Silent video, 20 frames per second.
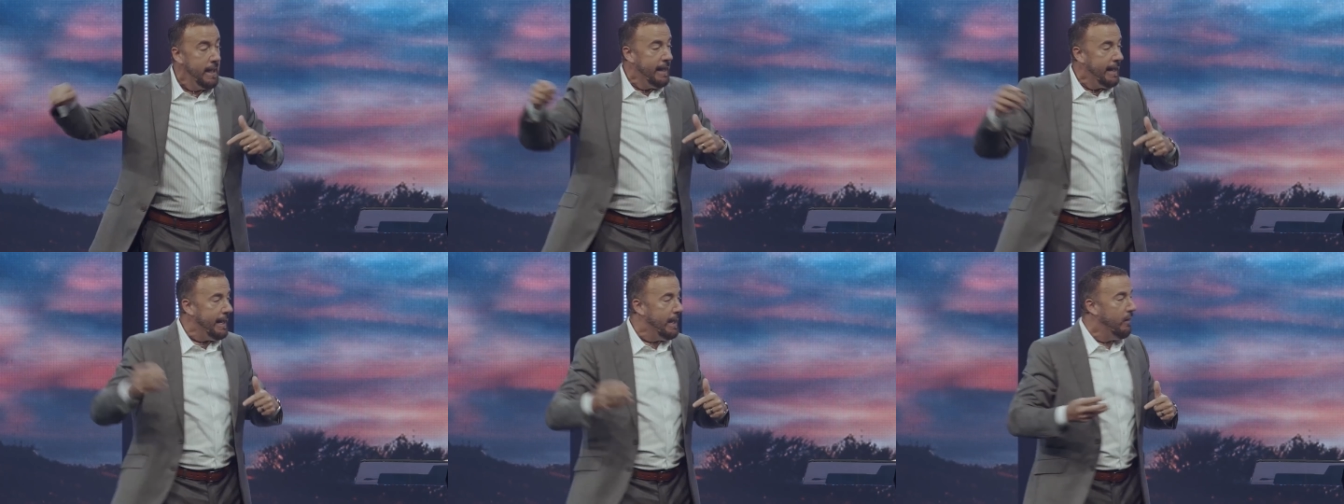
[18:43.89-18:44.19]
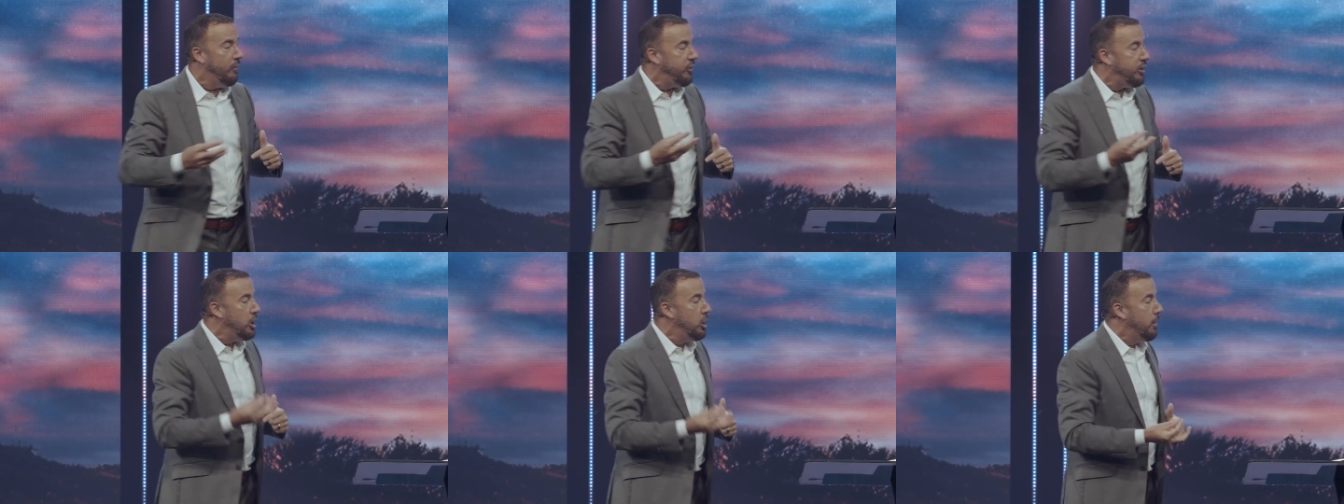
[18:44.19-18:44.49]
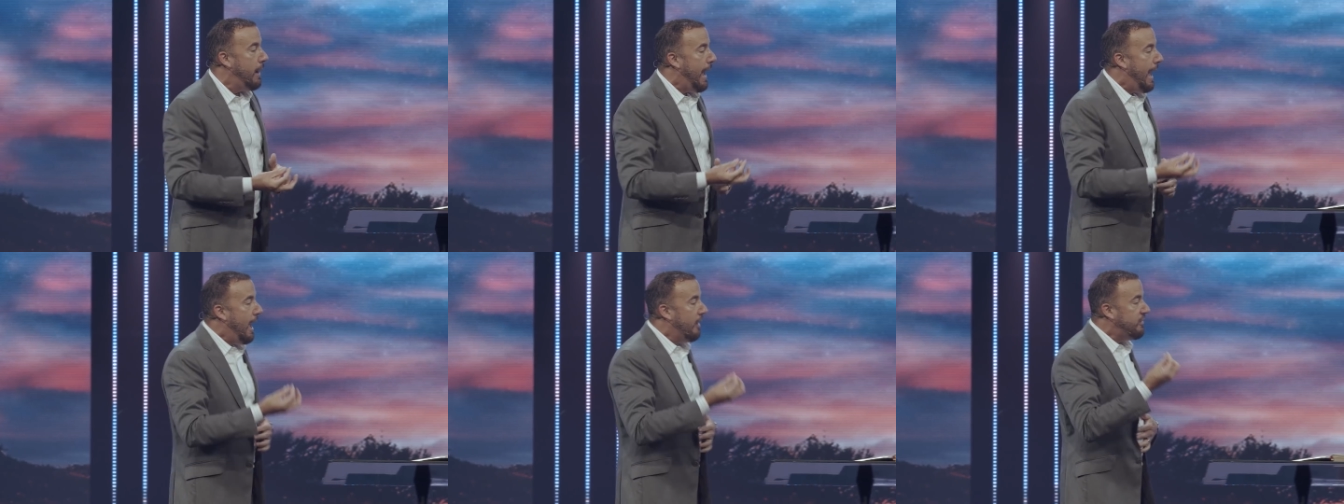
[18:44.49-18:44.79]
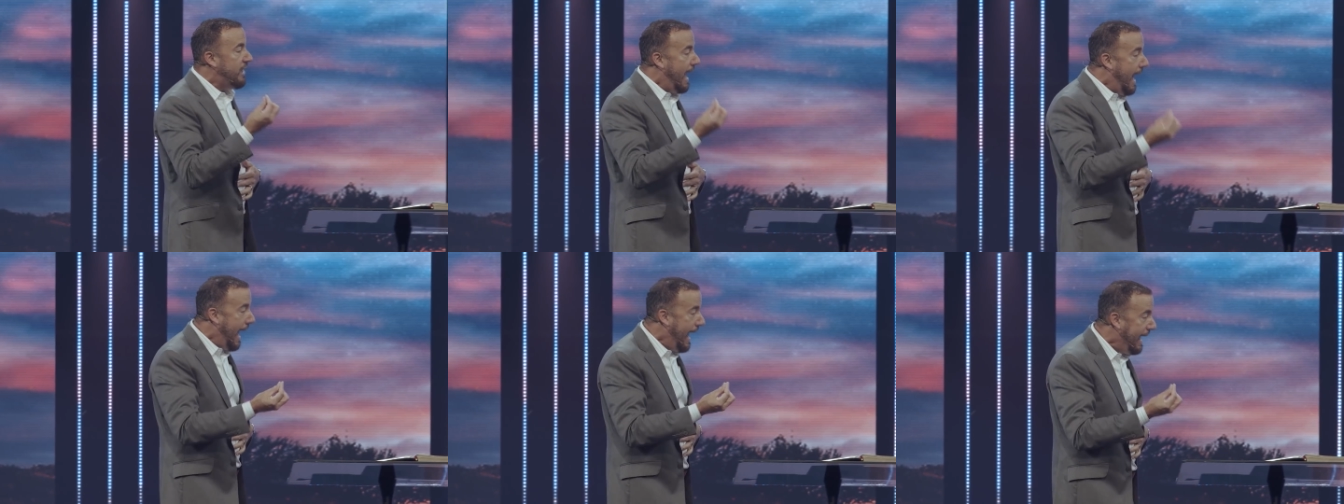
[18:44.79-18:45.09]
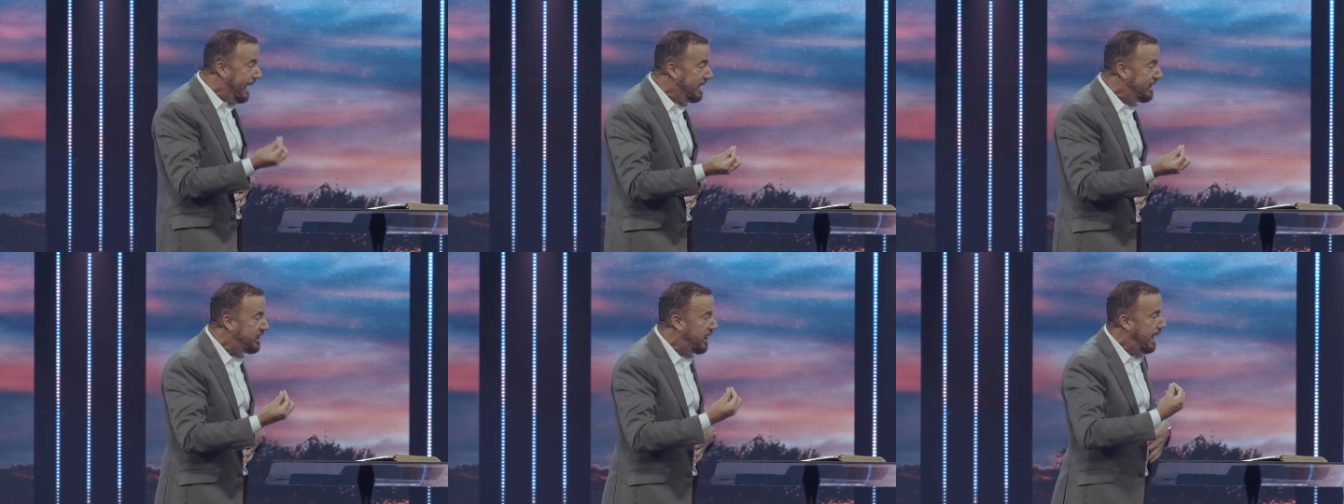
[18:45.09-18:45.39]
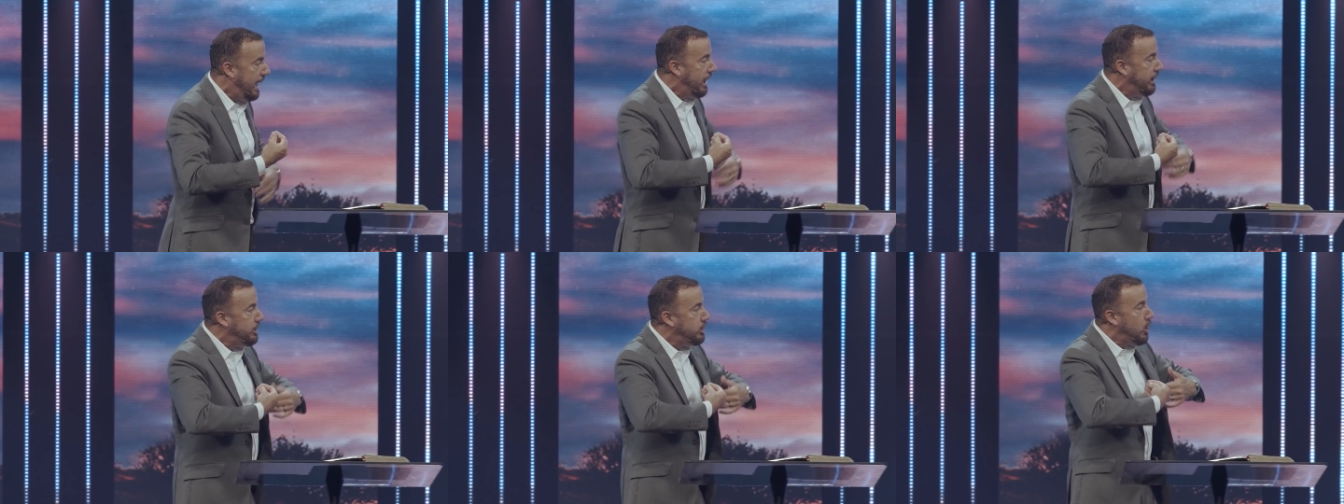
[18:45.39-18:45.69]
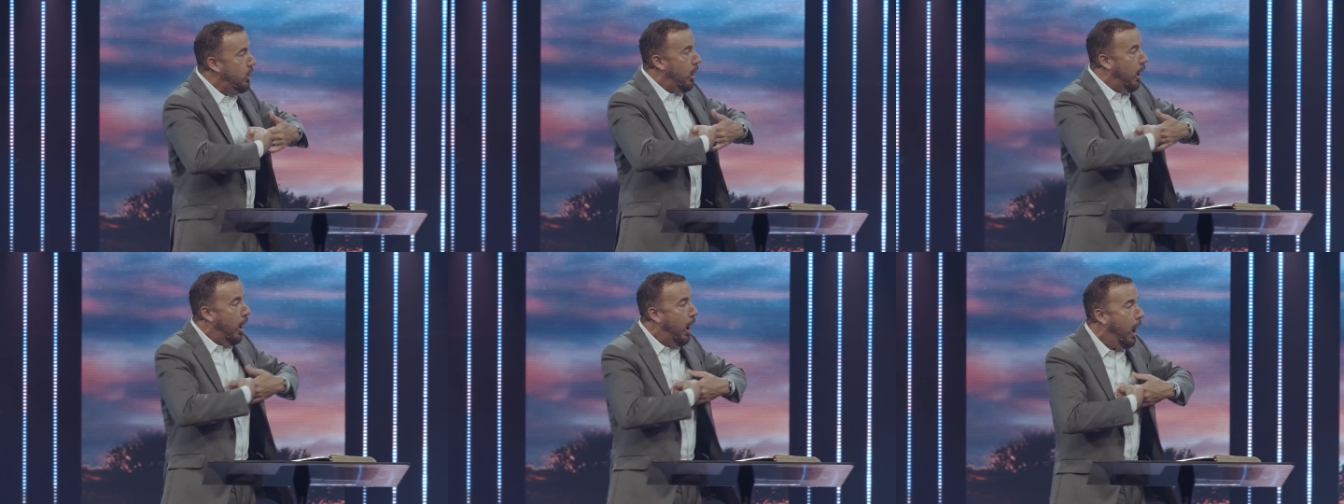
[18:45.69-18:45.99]
if you have hate in
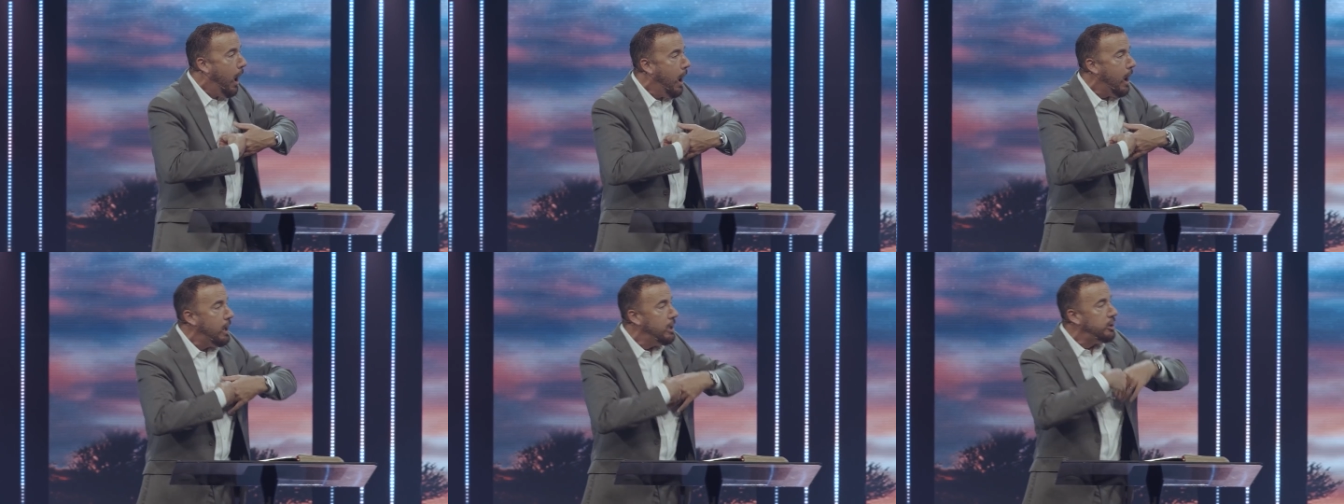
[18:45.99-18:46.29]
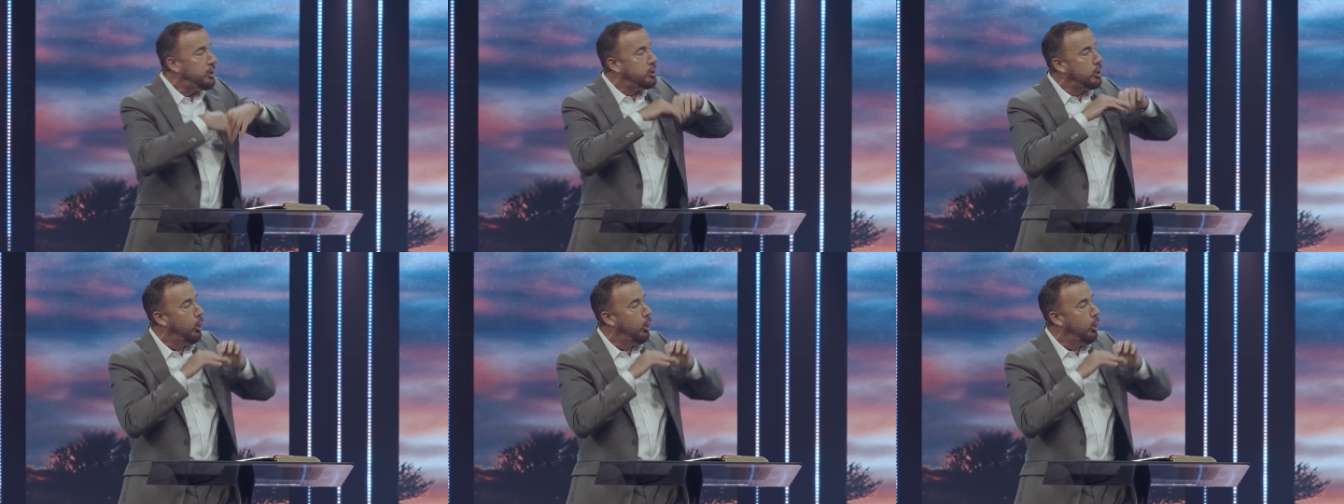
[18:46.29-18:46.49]
your heart